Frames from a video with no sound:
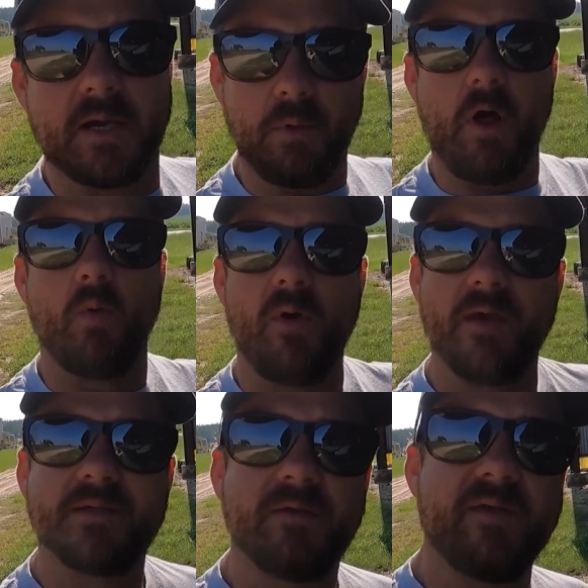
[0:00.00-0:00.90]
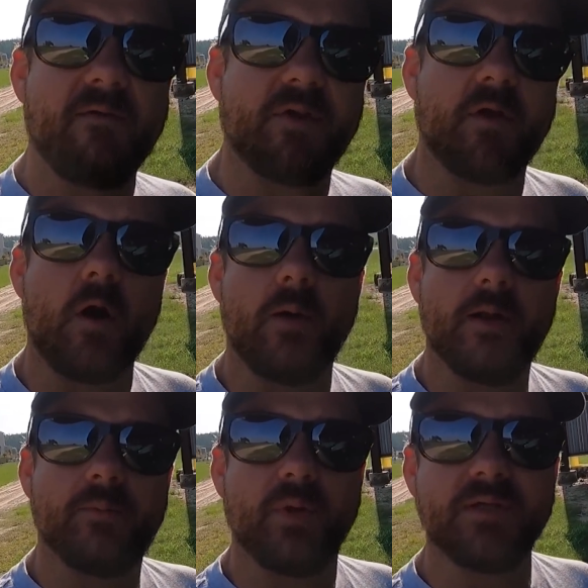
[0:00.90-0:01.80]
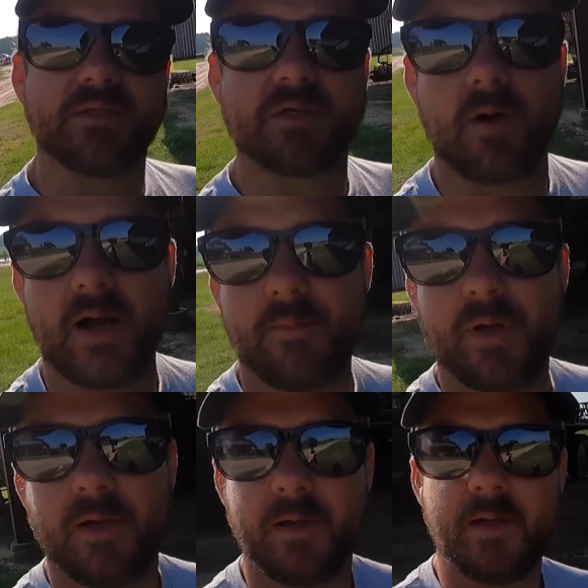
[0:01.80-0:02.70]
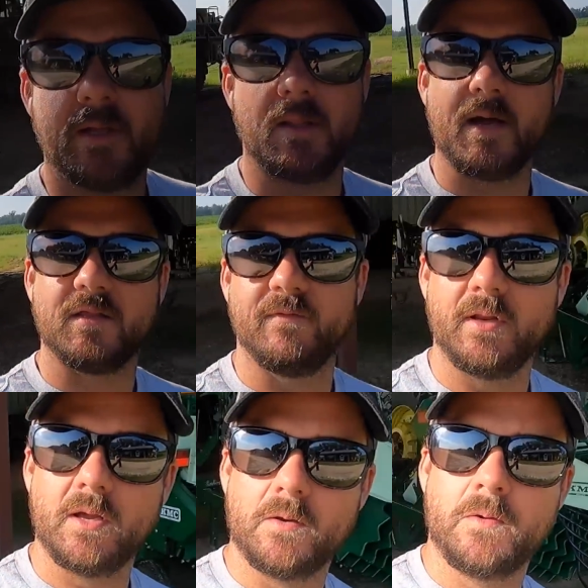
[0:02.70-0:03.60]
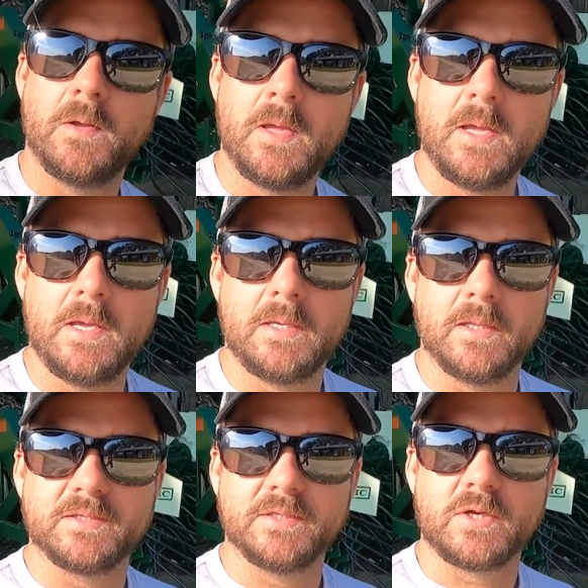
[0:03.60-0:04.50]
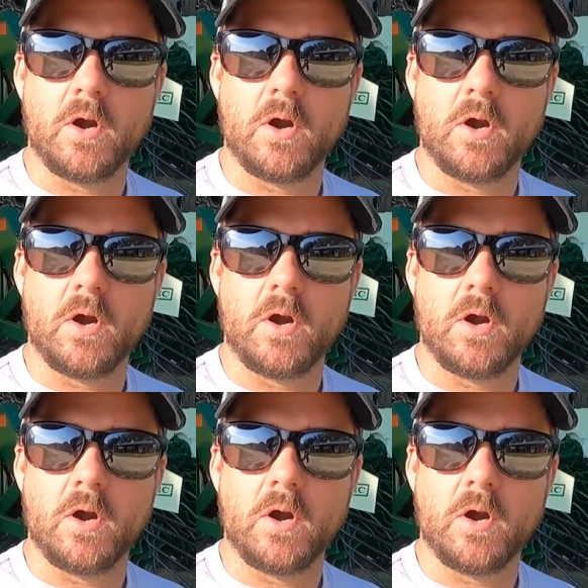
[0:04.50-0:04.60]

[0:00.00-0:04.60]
Come along with us. If you haven't done it already, please subscribe, like the video. Let's get